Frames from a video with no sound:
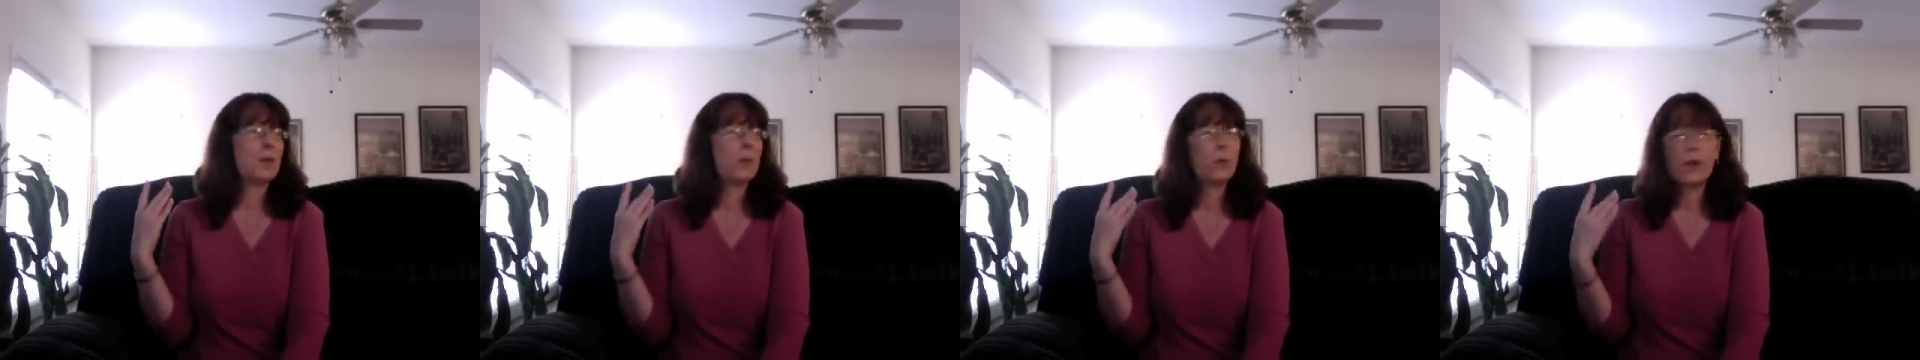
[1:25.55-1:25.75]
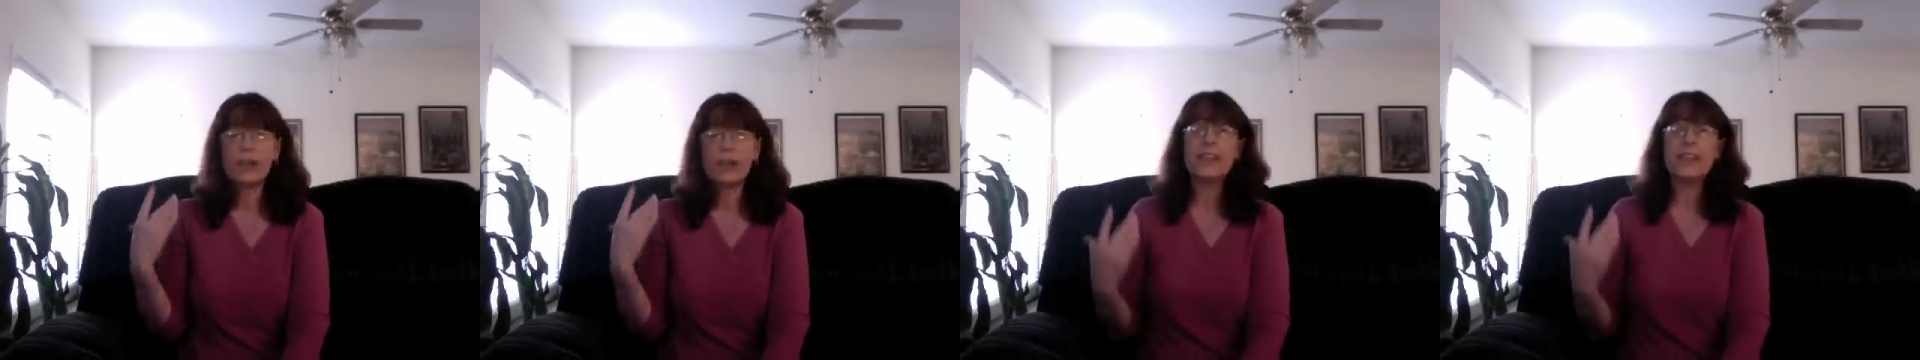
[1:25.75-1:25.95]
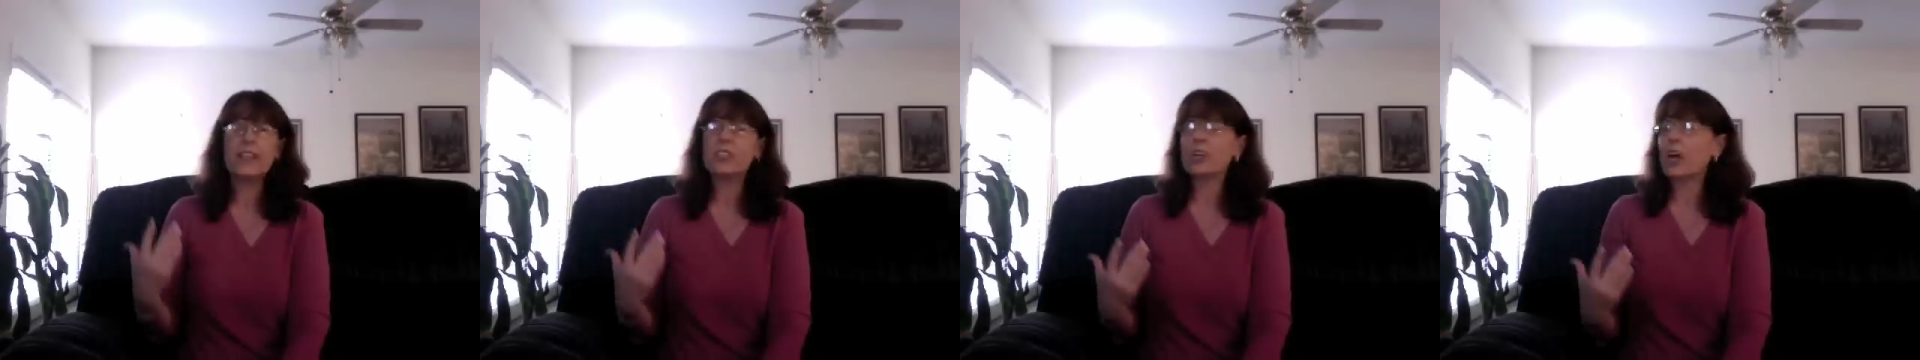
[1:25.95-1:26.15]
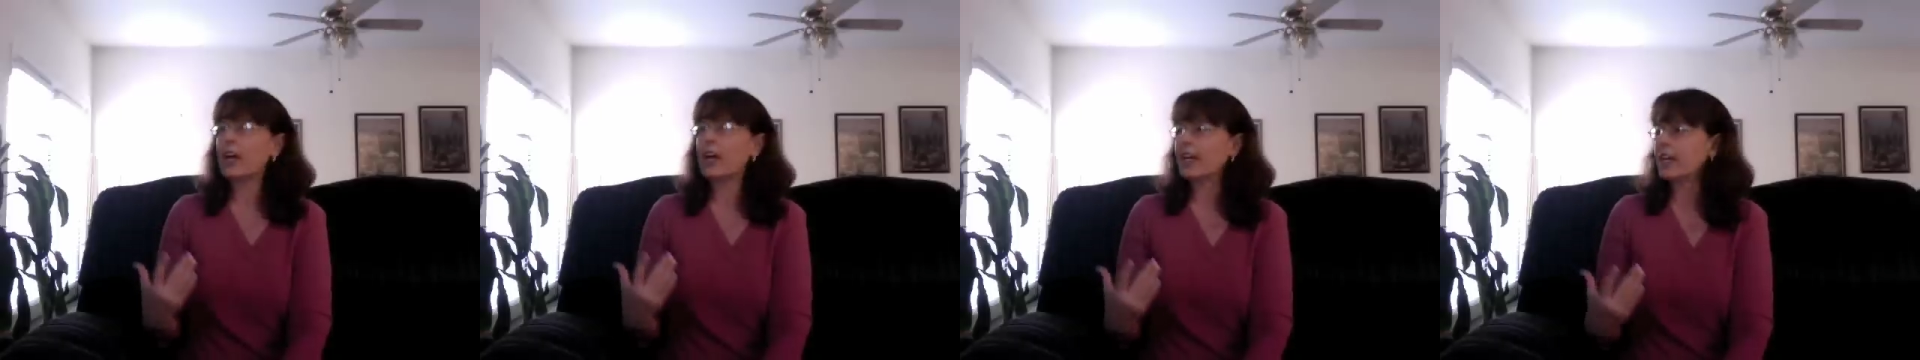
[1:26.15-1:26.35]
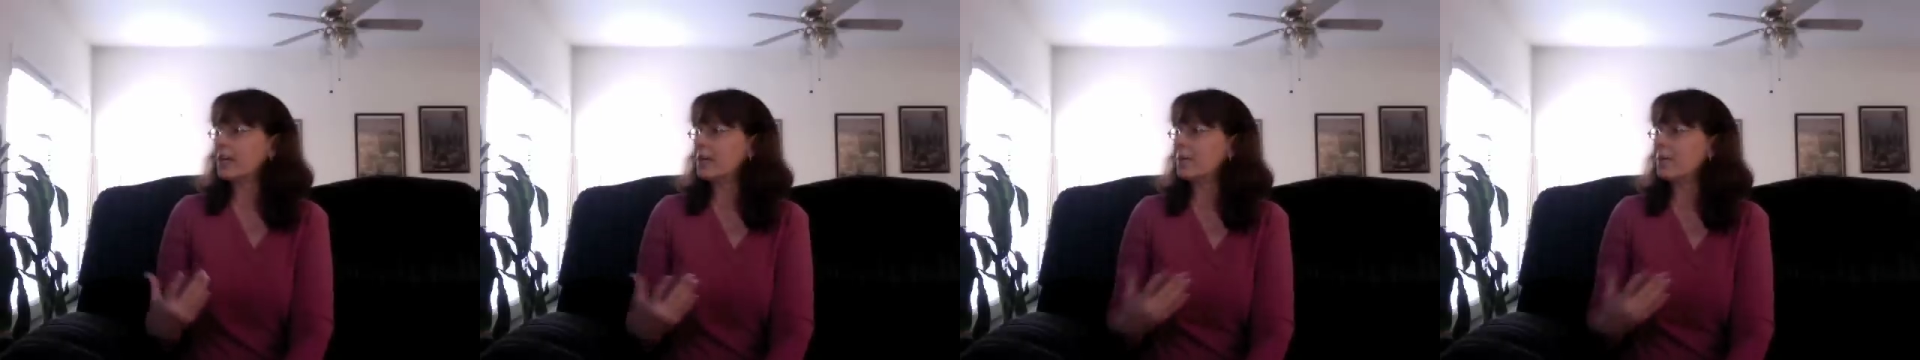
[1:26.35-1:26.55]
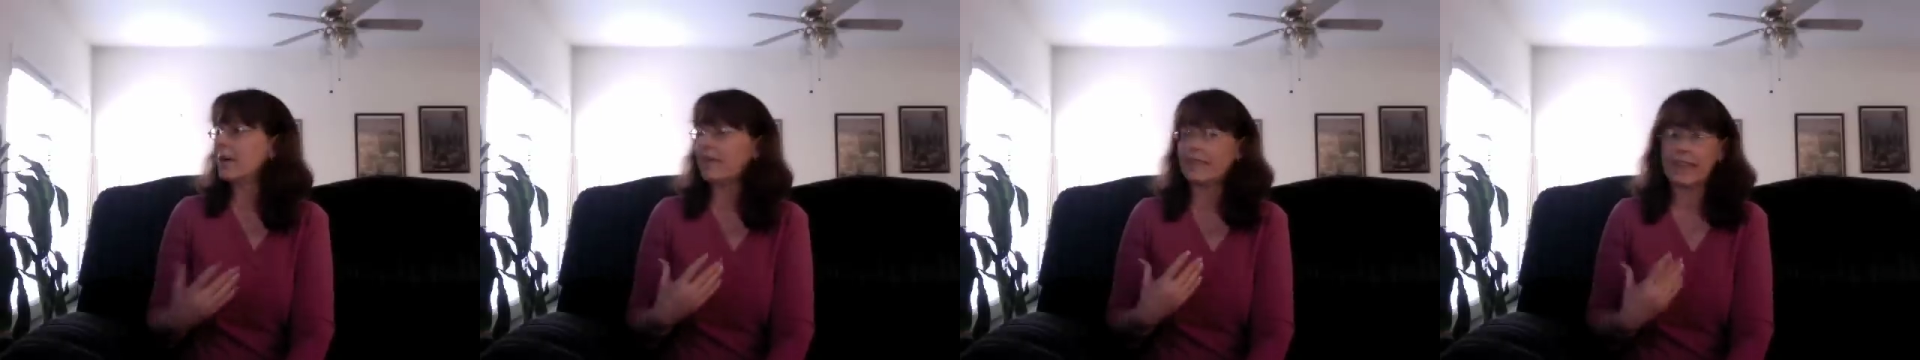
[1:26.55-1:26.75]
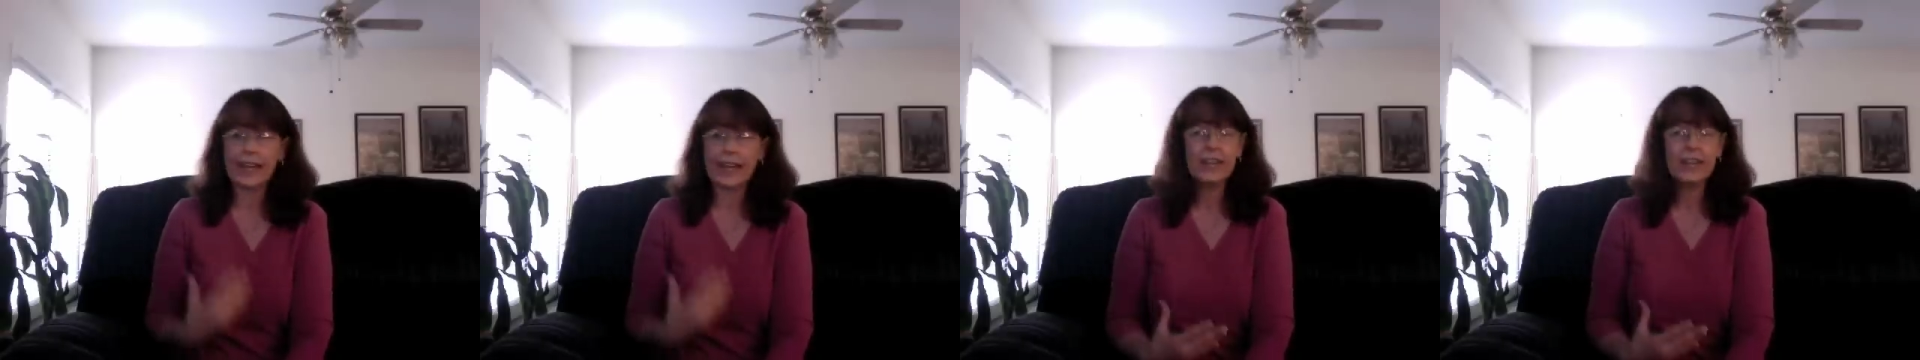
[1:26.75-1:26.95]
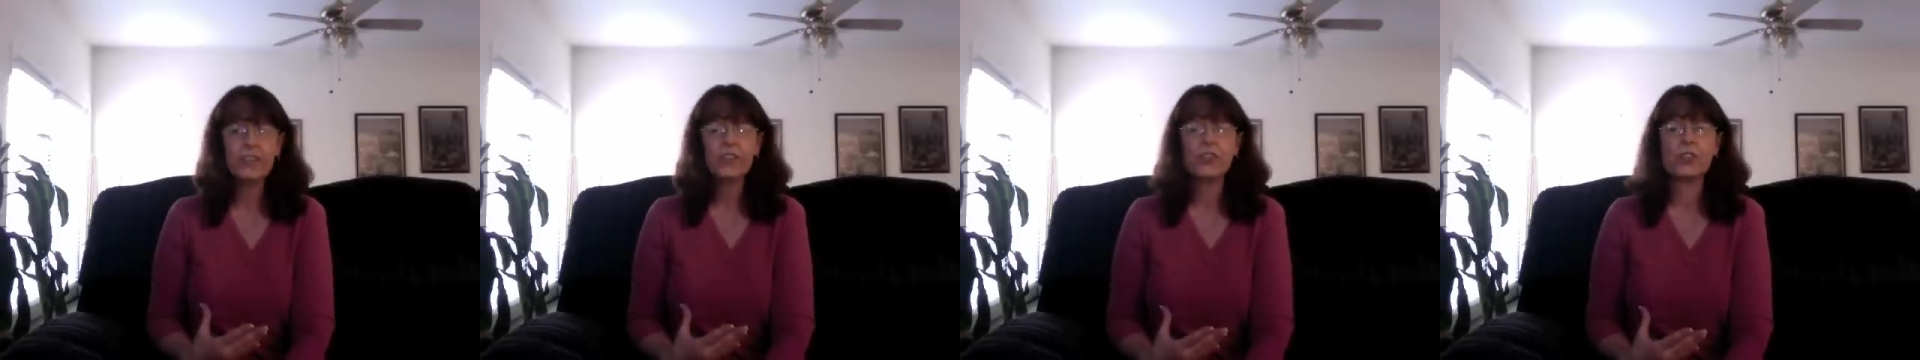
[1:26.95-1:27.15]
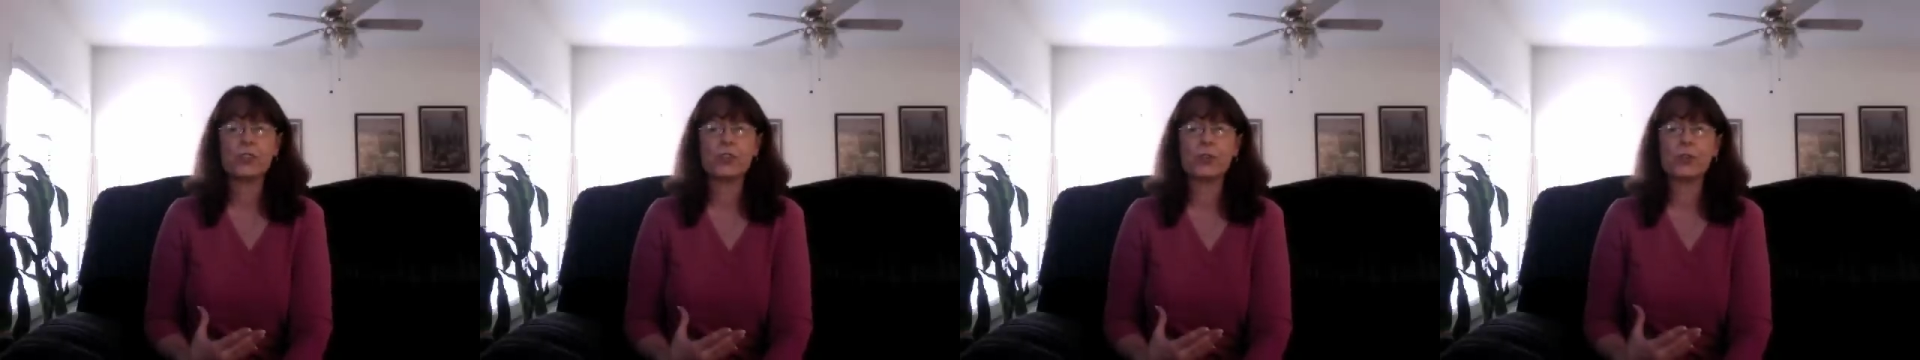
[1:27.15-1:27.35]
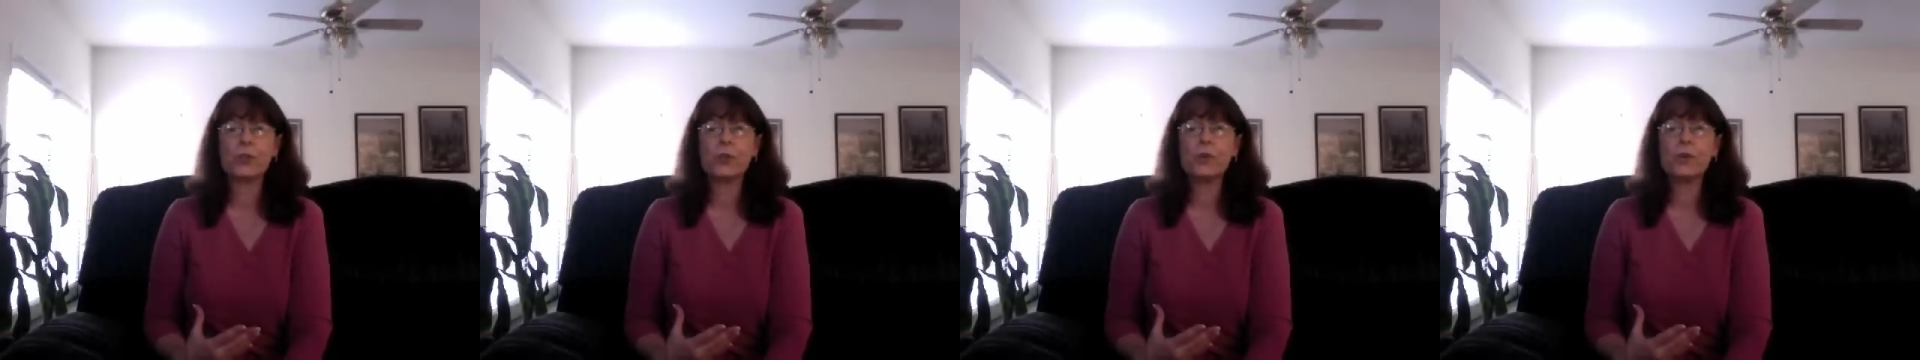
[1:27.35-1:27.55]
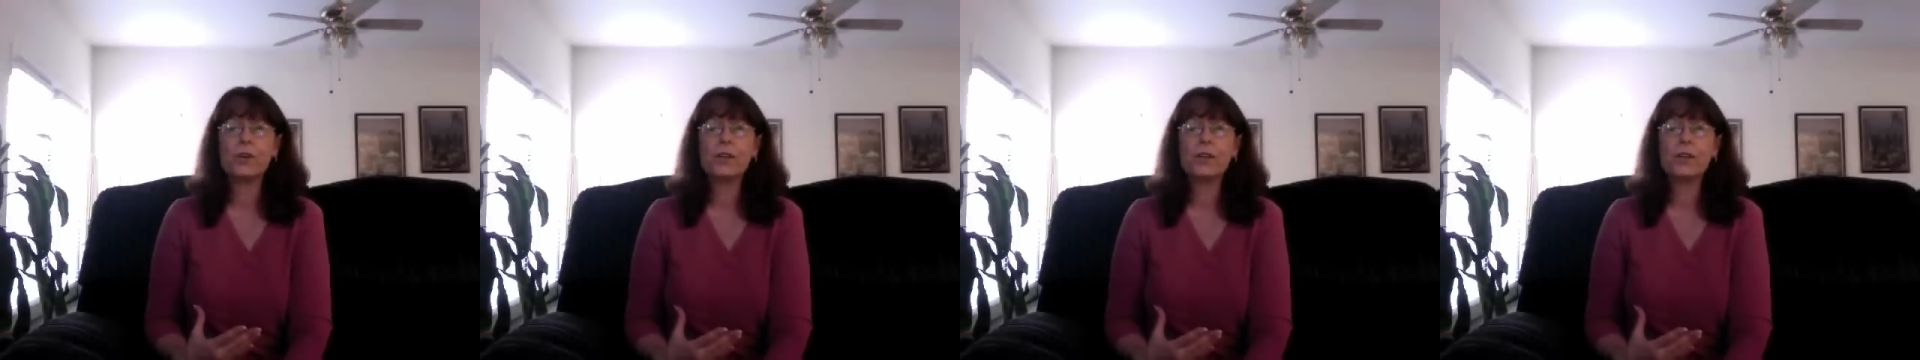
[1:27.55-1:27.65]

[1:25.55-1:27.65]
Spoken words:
what are they talking about? That isn't true.